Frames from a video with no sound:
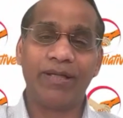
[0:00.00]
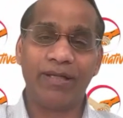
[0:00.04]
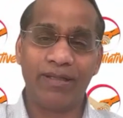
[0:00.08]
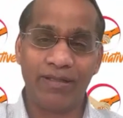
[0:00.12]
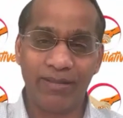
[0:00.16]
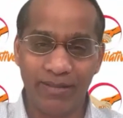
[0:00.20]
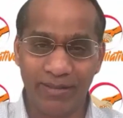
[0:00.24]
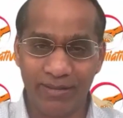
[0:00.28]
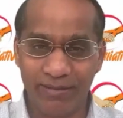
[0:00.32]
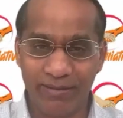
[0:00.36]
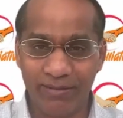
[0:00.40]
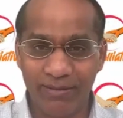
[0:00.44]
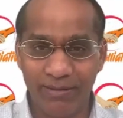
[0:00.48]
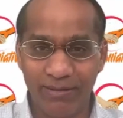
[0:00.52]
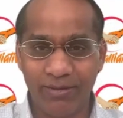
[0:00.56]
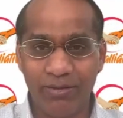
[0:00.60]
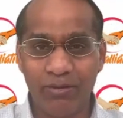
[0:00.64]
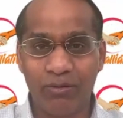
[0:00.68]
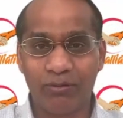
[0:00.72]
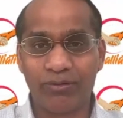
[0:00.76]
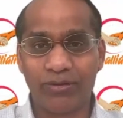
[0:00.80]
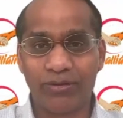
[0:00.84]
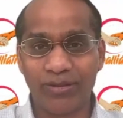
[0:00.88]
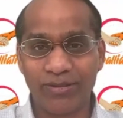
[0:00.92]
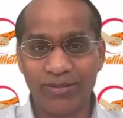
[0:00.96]
and then the
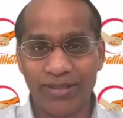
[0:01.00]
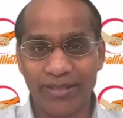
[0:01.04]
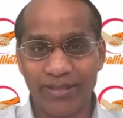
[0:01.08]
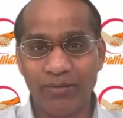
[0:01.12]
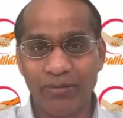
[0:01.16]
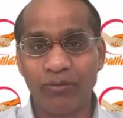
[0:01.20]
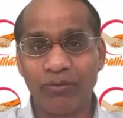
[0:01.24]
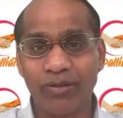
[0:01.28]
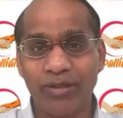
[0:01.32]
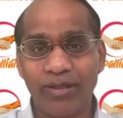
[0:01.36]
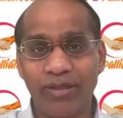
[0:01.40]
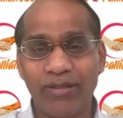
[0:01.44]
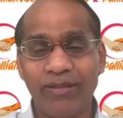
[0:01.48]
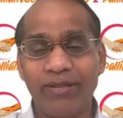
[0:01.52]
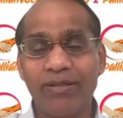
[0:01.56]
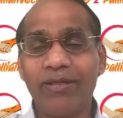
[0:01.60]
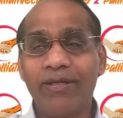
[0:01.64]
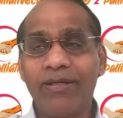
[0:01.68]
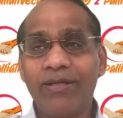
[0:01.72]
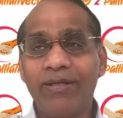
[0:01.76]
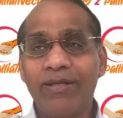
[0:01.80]
doctor said, okay,